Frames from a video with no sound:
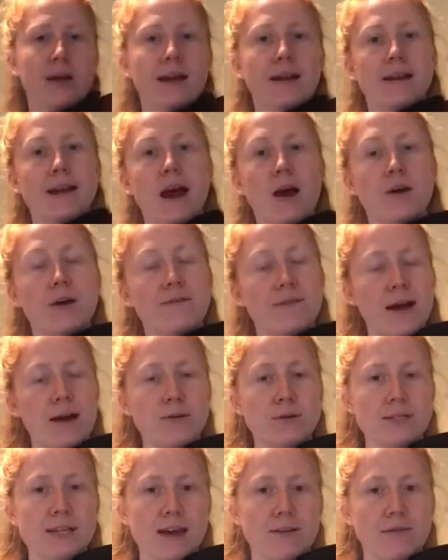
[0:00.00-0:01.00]
Now if I
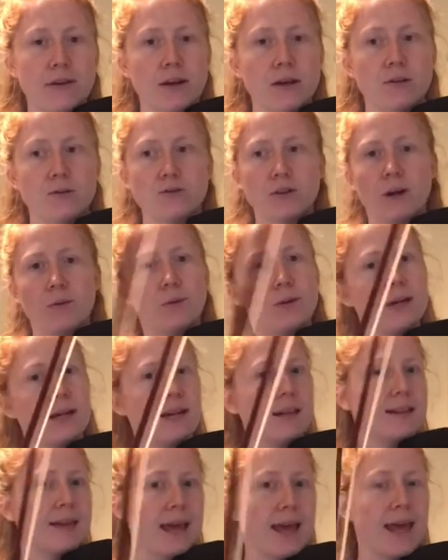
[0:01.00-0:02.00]
was having trouble
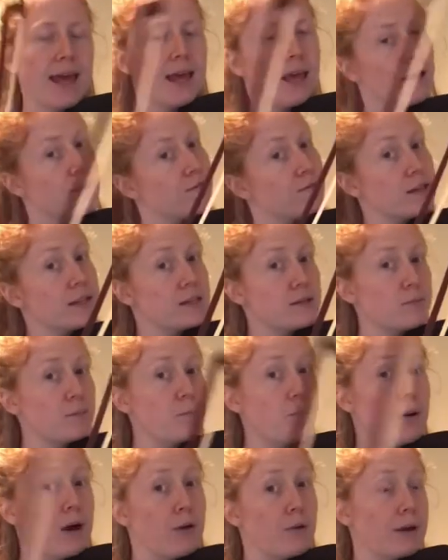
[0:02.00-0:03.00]
getting the hang of this
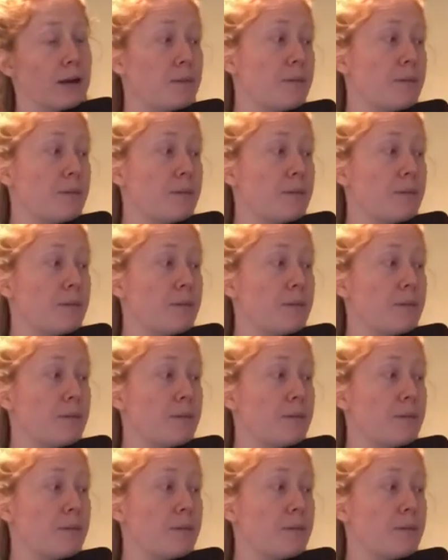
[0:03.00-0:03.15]
bowing